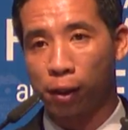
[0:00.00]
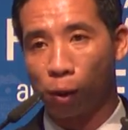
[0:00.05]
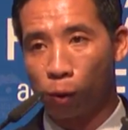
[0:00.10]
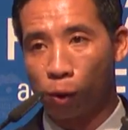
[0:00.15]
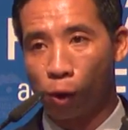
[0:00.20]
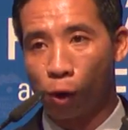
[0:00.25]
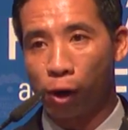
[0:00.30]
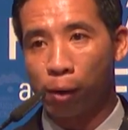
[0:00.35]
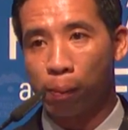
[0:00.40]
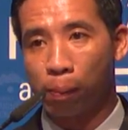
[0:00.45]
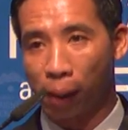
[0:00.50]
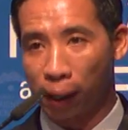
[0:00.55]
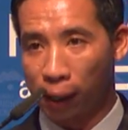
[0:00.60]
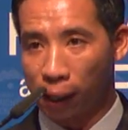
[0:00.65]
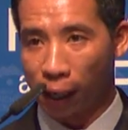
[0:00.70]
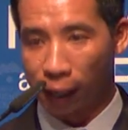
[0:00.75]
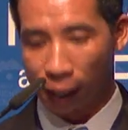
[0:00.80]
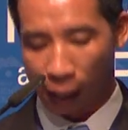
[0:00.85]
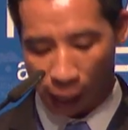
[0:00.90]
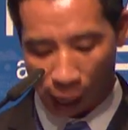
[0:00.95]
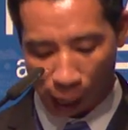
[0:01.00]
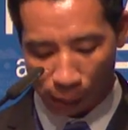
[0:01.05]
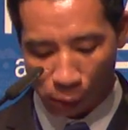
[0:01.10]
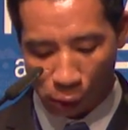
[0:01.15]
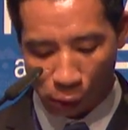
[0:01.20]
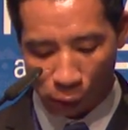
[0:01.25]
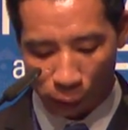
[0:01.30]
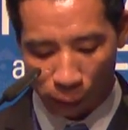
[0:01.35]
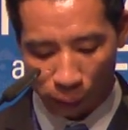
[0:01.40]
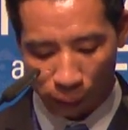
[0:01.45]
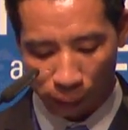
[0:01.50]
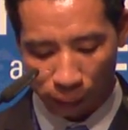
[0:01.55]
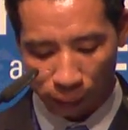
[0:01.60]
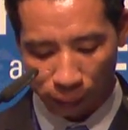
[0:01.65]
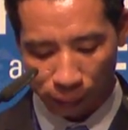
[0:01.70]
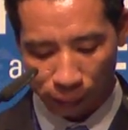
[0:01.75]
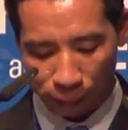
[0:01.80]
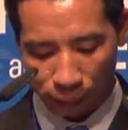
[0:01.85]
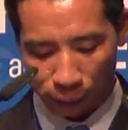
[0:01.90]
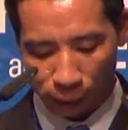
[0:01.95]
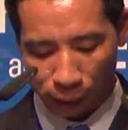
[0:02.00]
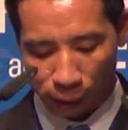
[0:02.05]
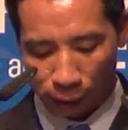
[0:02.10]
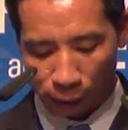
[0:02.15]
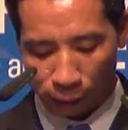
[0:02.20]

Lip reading: because I felt my sentence was unjust.